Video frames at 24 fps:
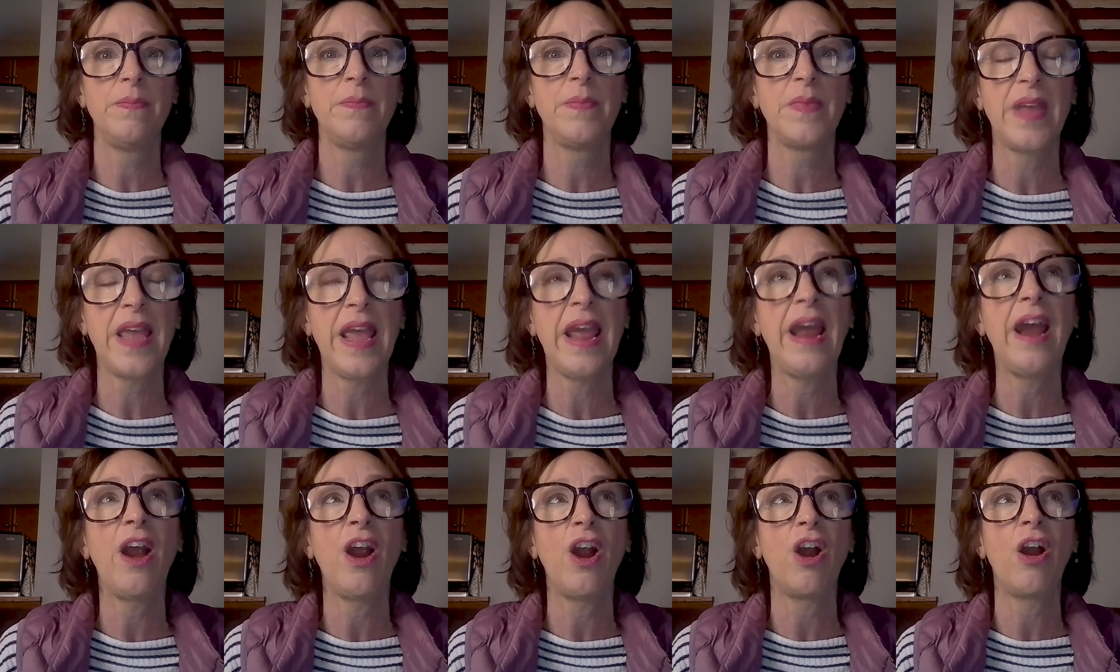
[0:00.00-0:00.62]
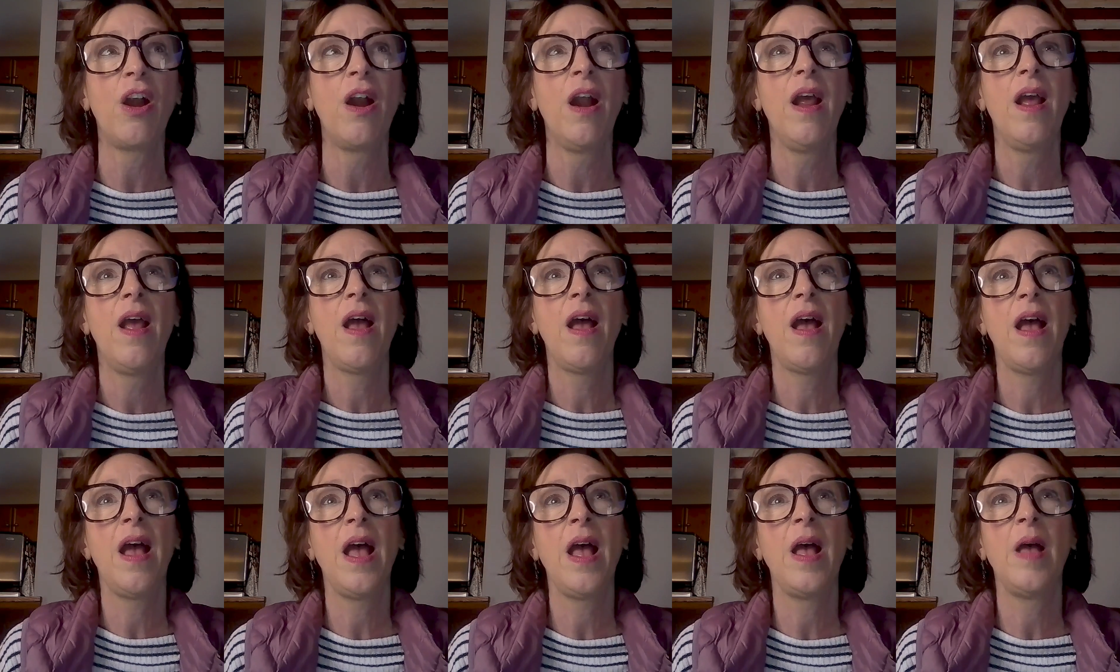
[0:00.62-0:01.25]
care,
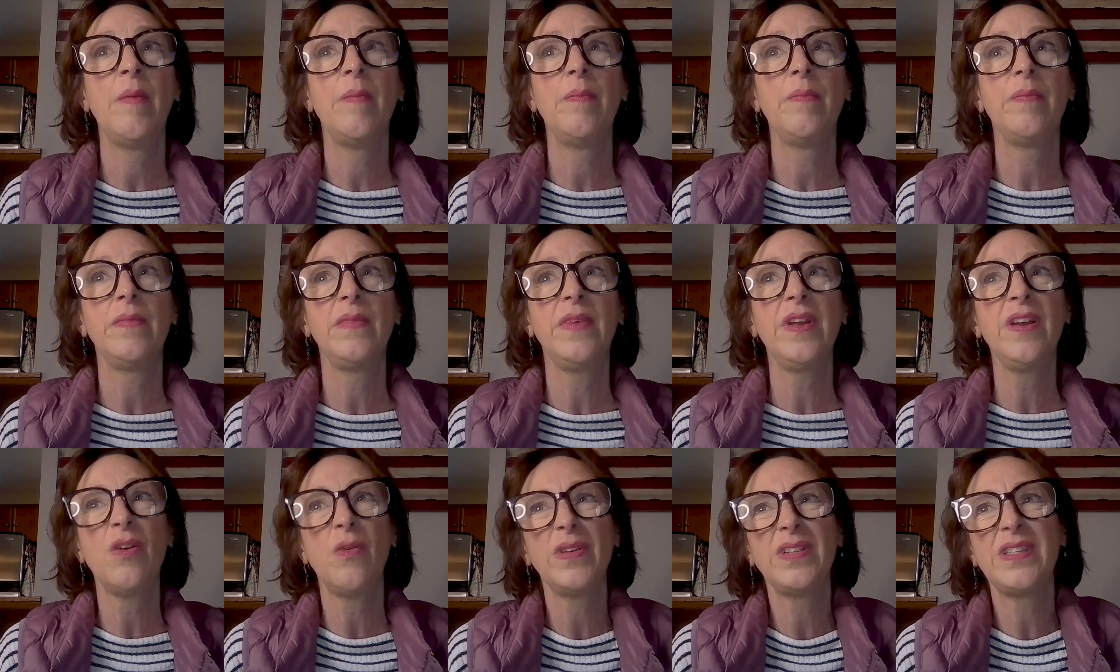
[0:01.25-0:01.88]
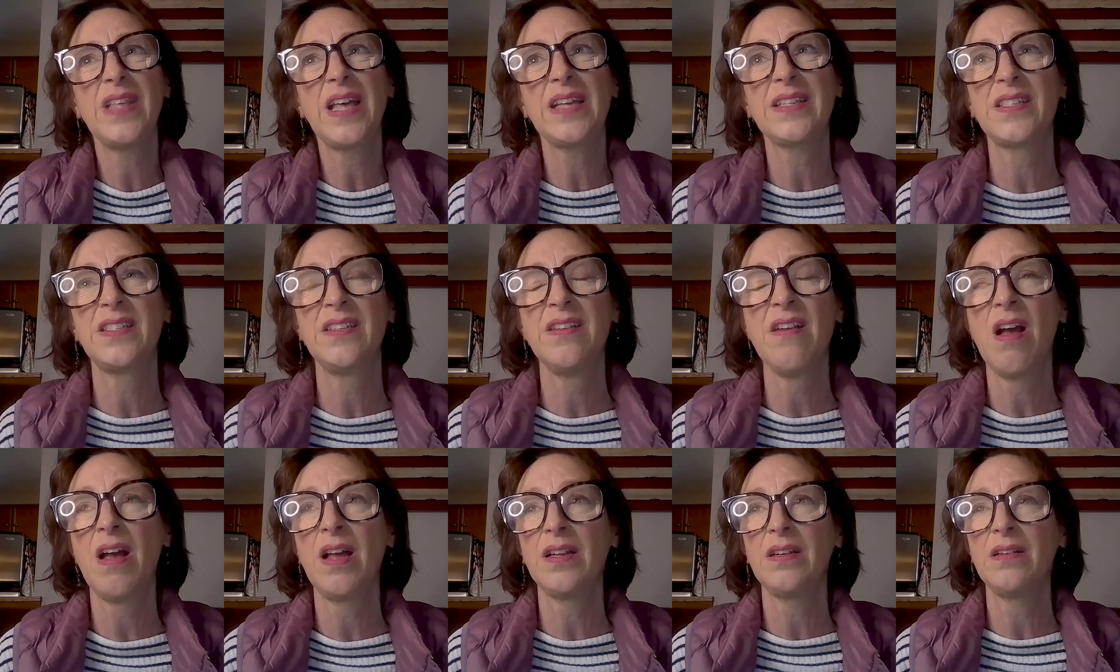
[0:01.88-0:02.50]
that's
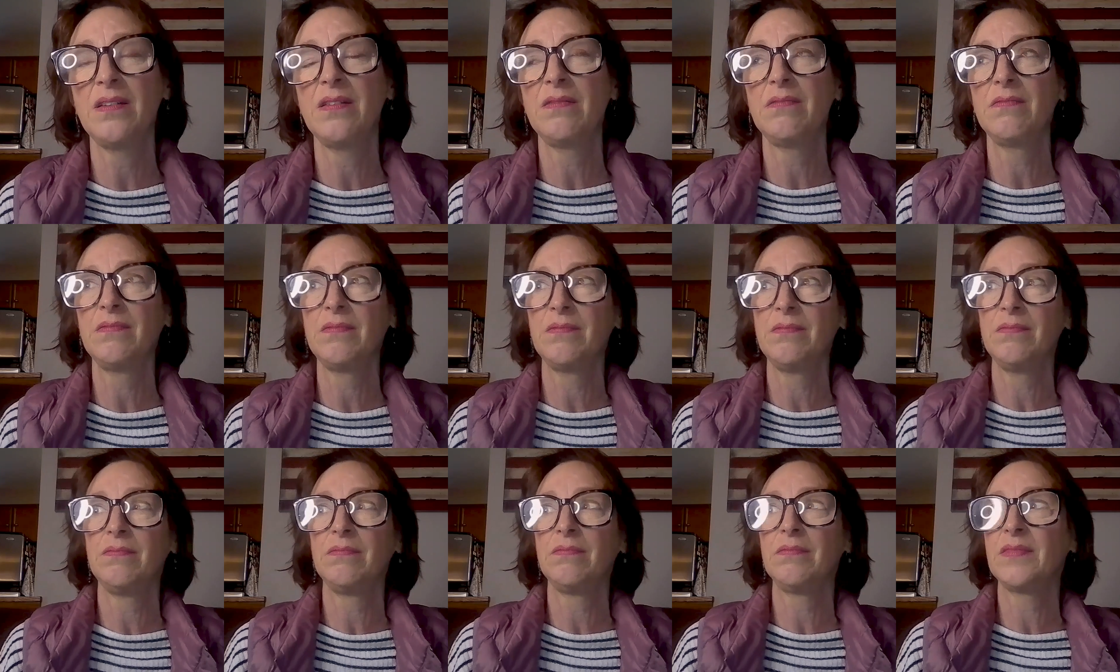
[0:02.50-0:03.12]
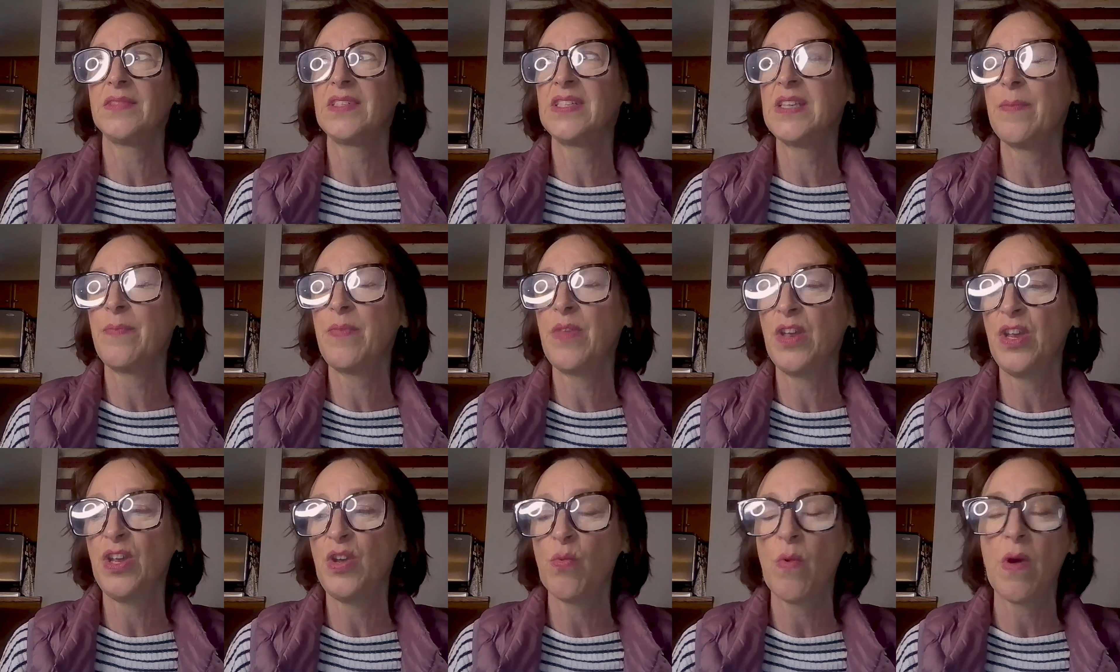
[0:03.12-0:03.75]
not
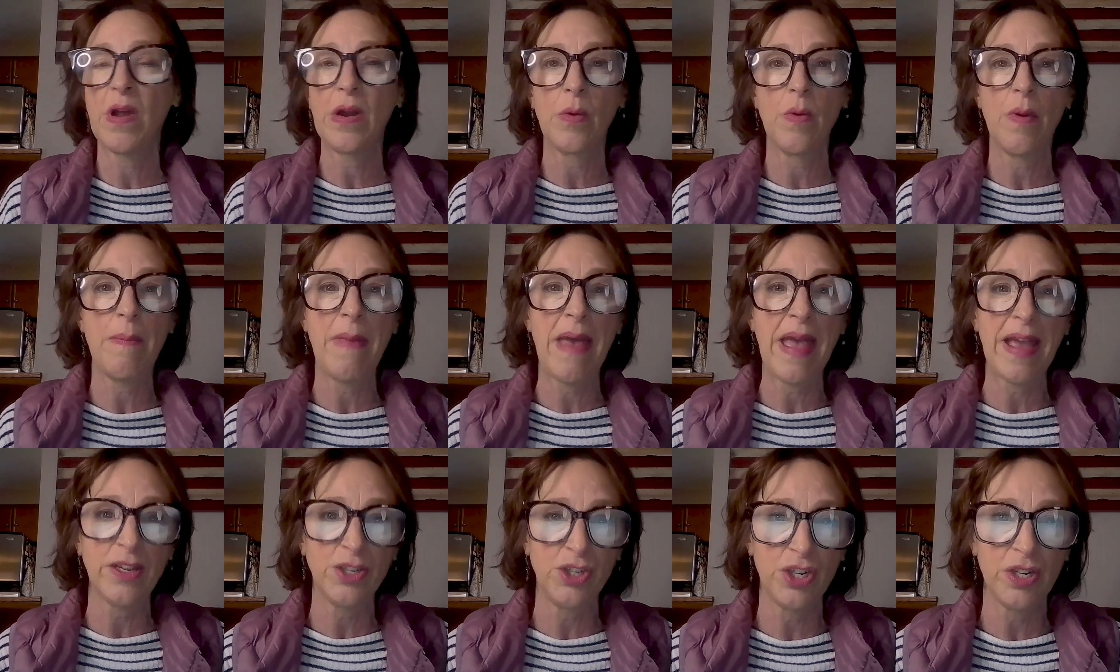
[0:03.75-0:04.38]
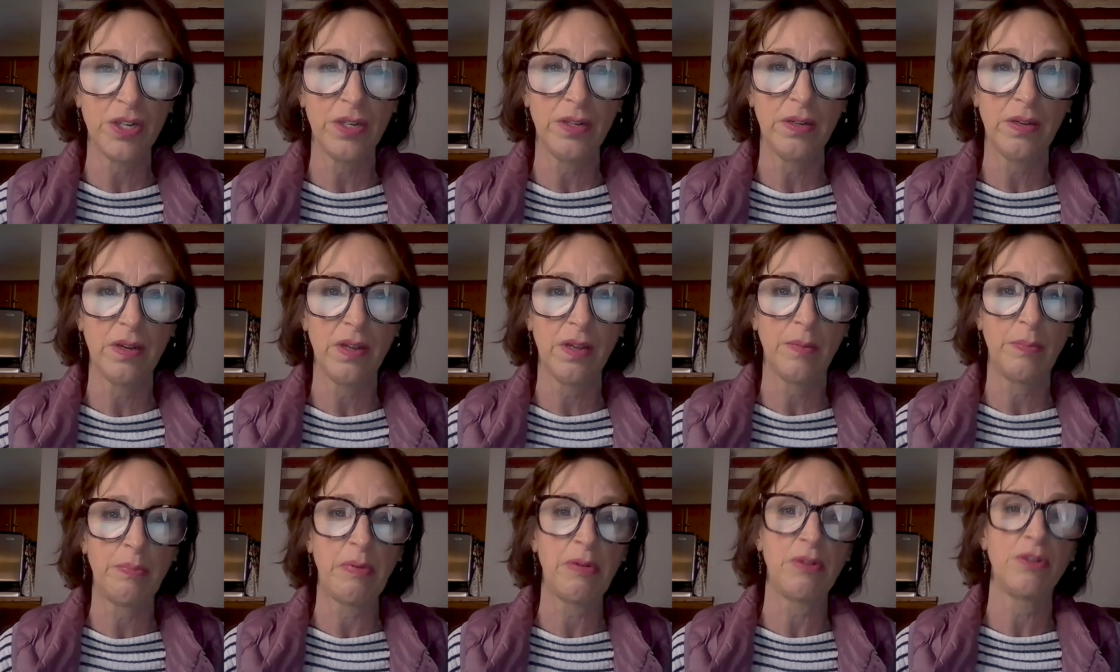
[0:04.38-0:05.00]
something you want to imagine
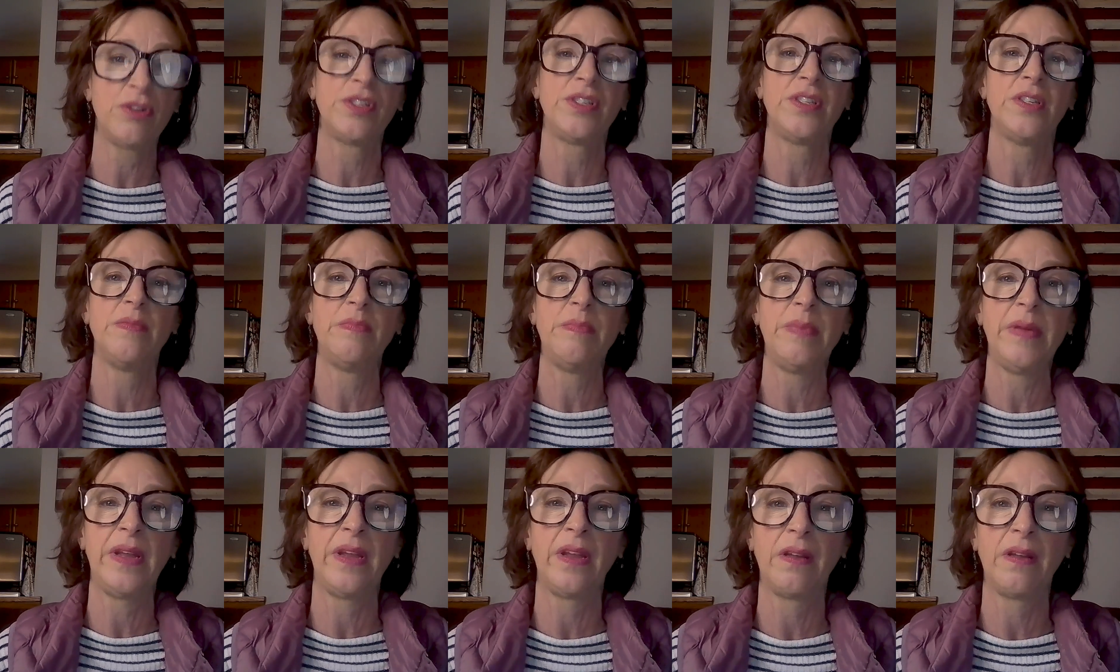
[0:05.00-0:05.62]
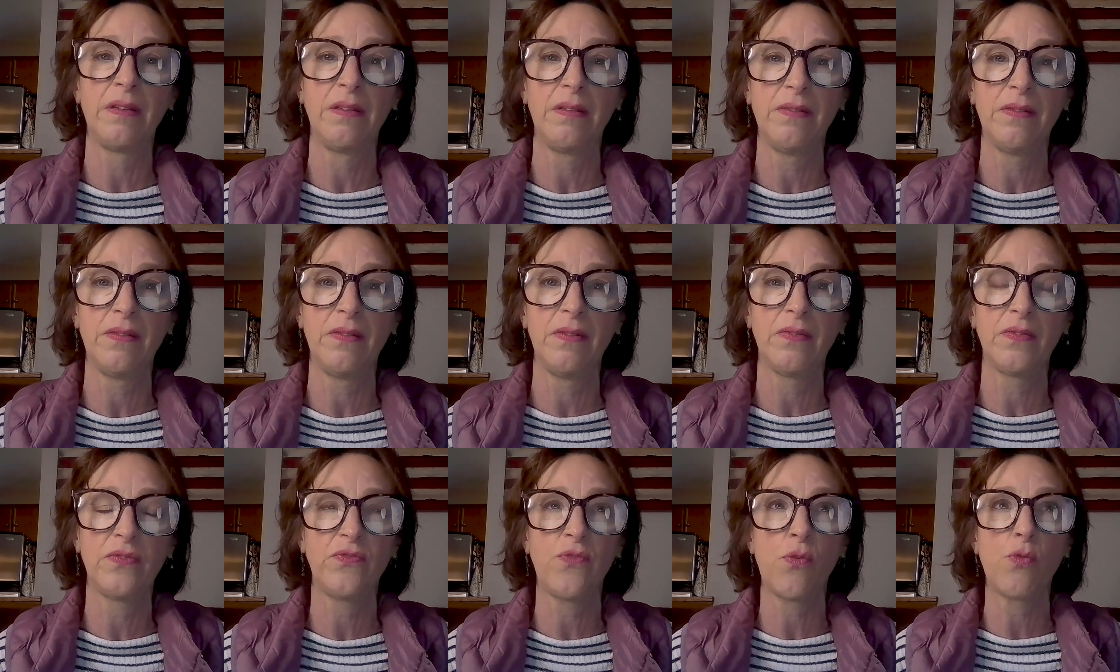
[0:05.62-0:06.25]
a person being
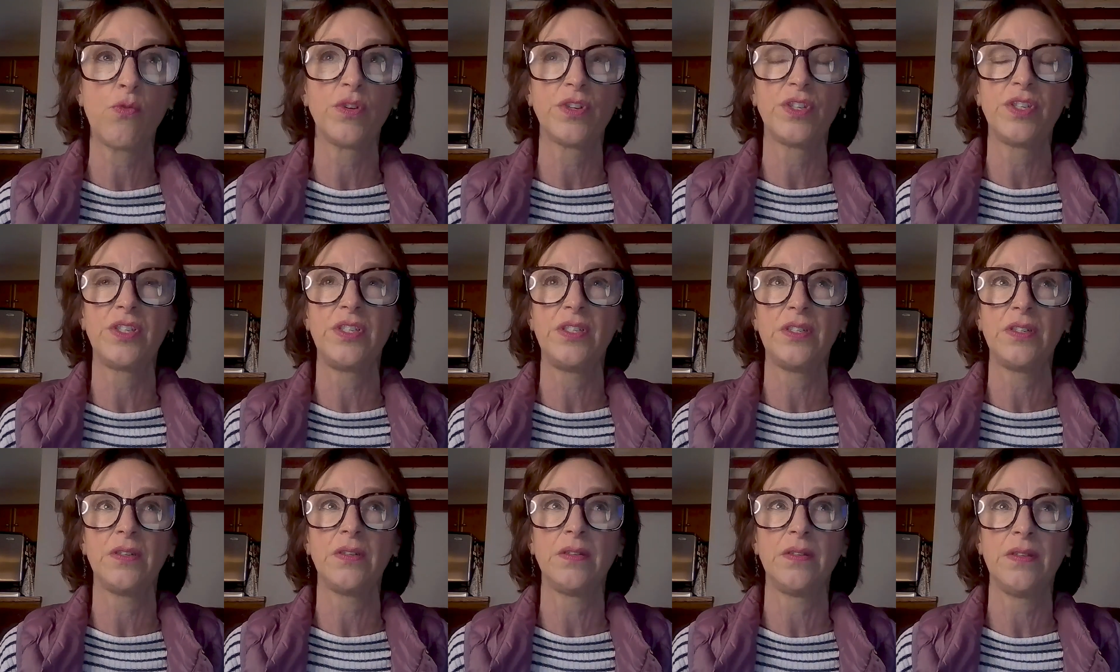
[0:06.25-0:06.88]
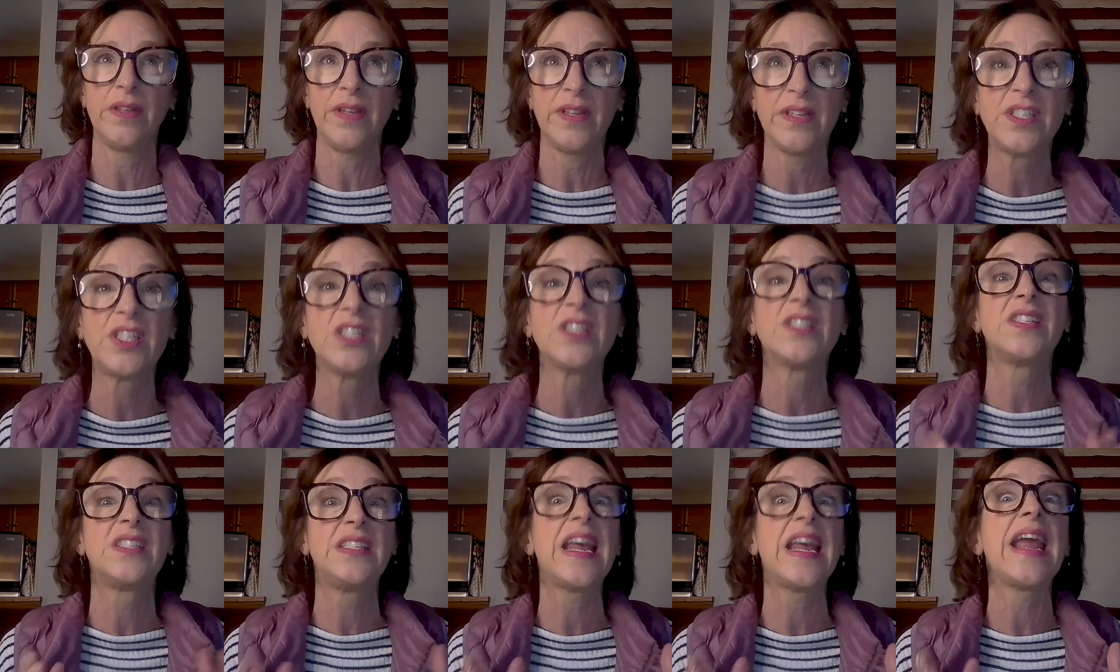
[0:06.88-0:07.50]
forced
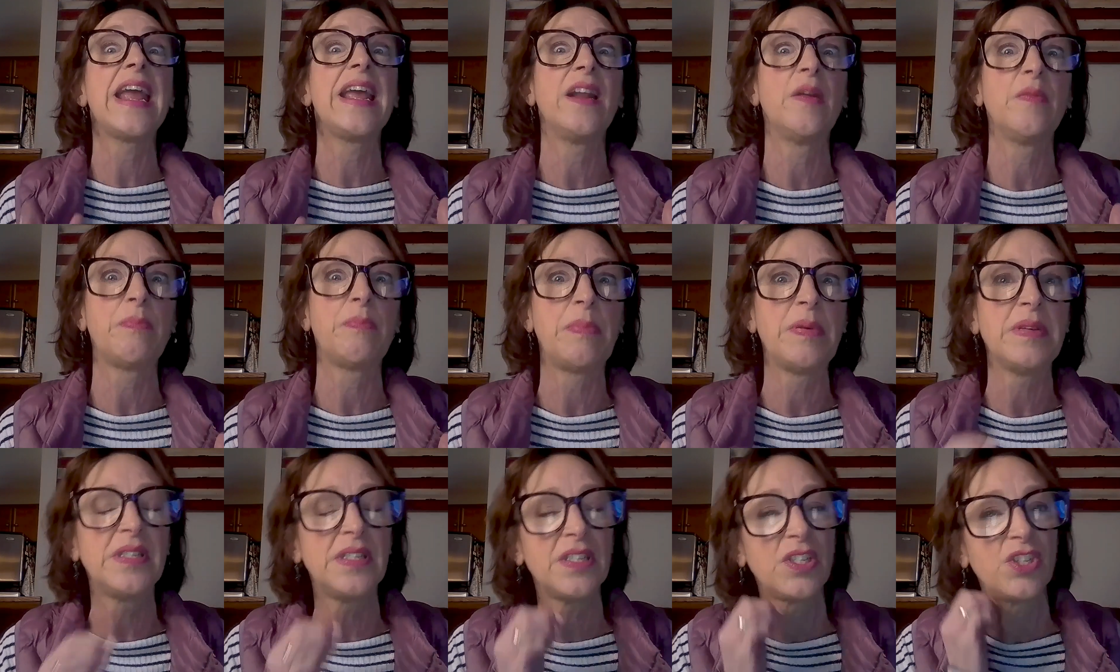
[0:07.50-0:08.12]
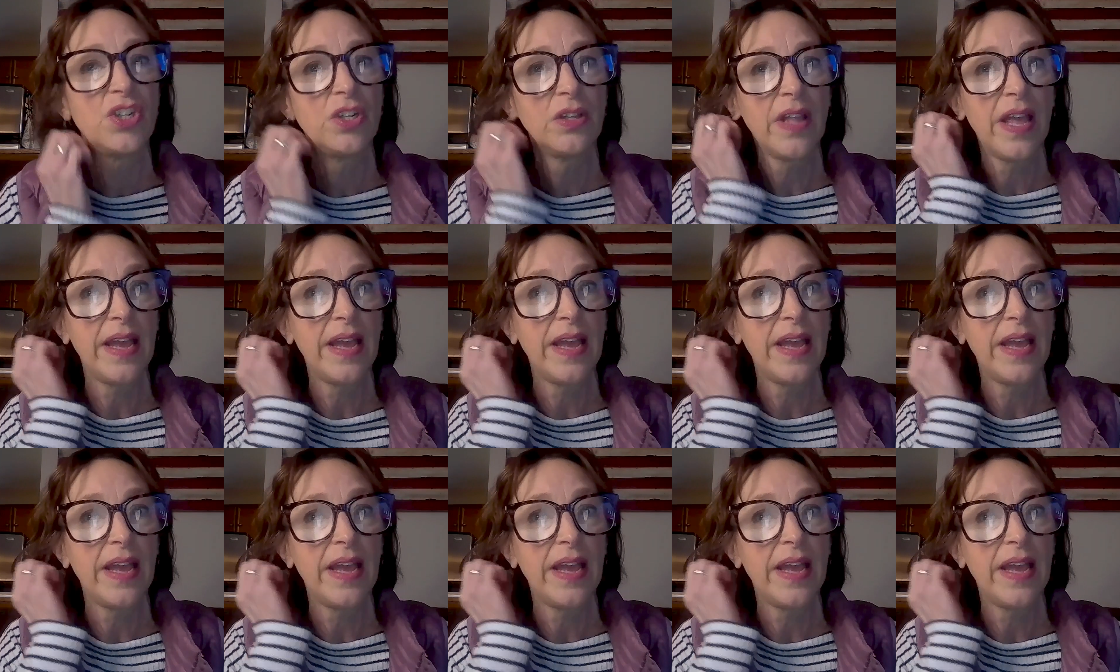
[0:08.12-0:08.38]
to stay at a position